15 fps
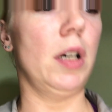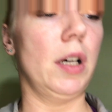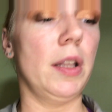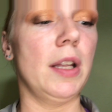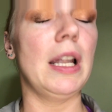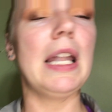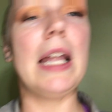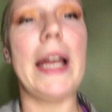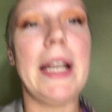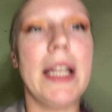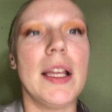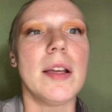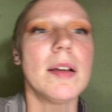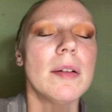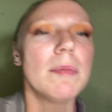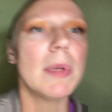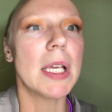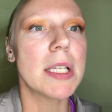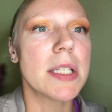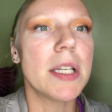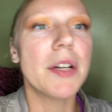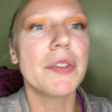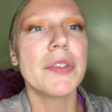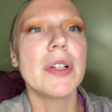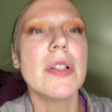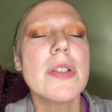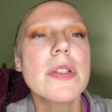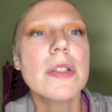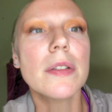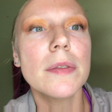the lighting makes a
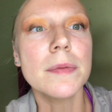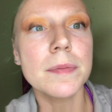difference.